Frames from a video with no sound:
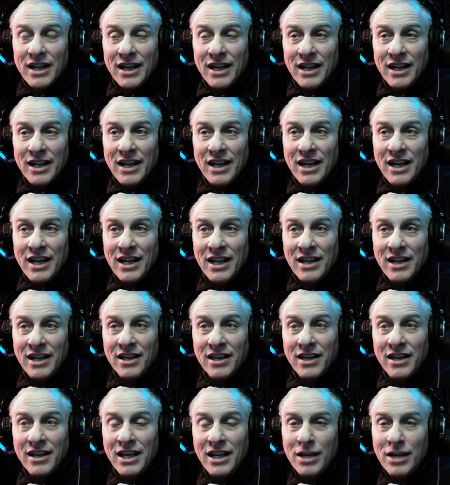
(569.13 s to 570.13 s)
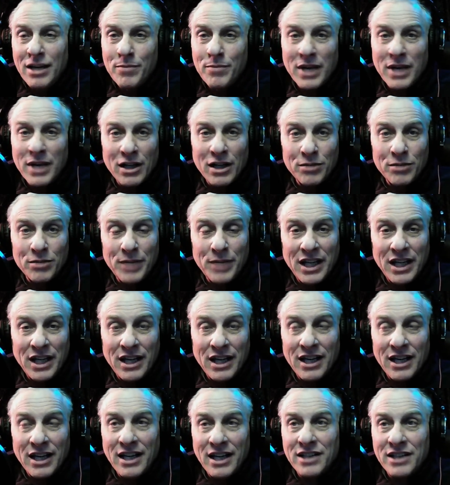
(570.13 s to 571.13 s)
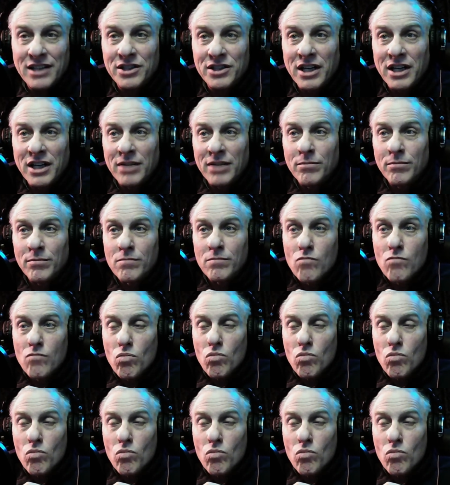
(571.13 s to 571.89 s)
He emailed me and he said,